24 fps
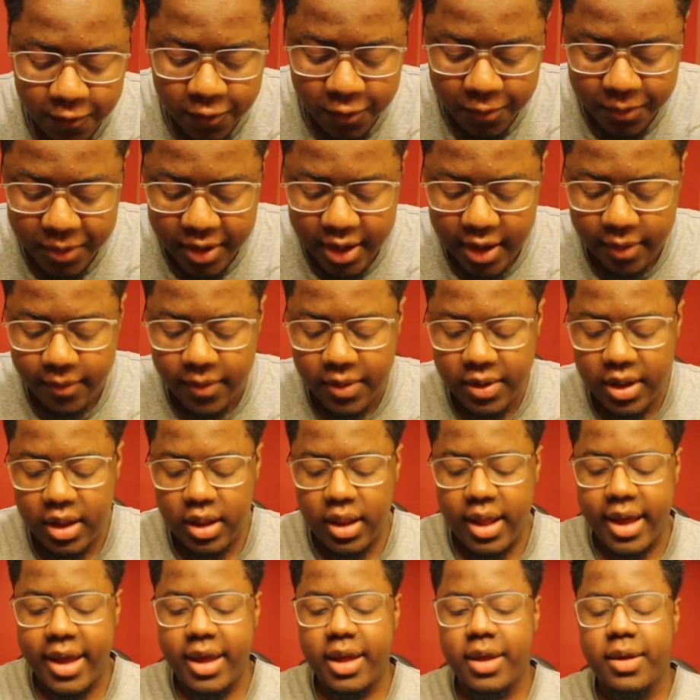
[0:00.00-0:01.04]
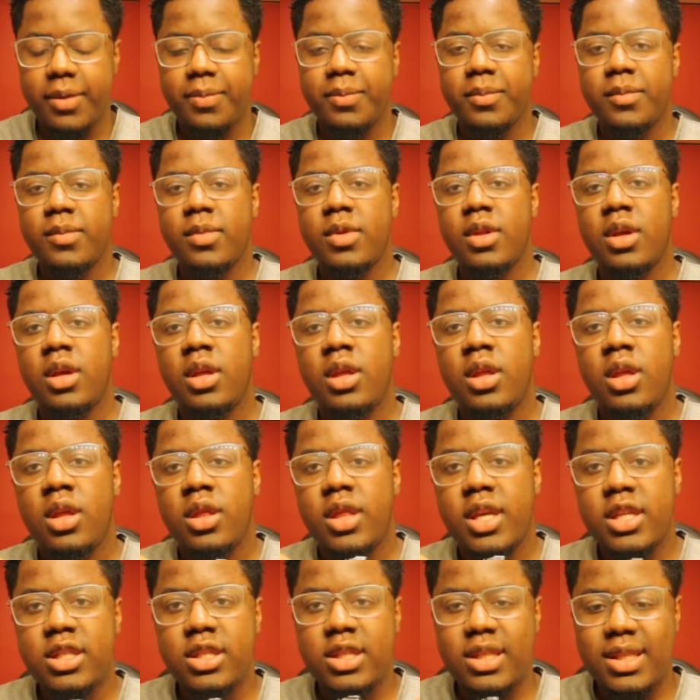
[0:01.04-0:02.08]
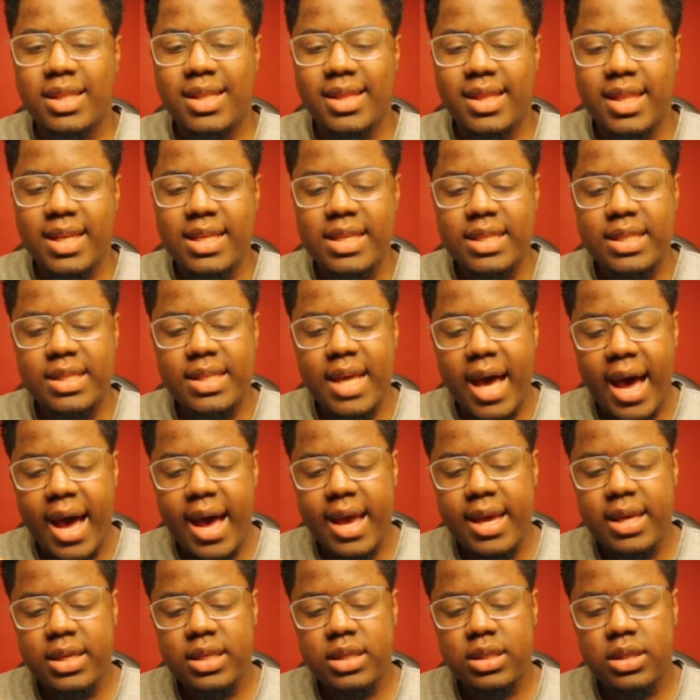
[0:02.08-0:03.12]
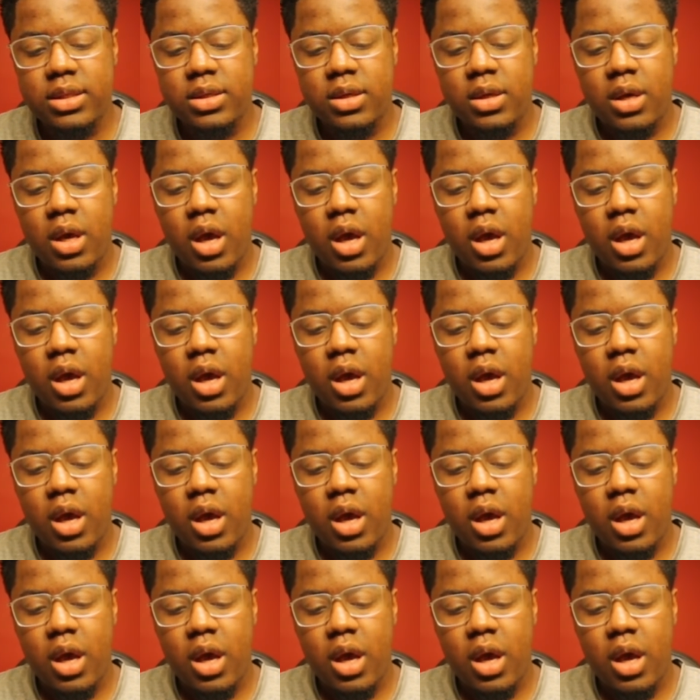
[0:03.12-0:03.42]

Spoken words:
For me, I really like this size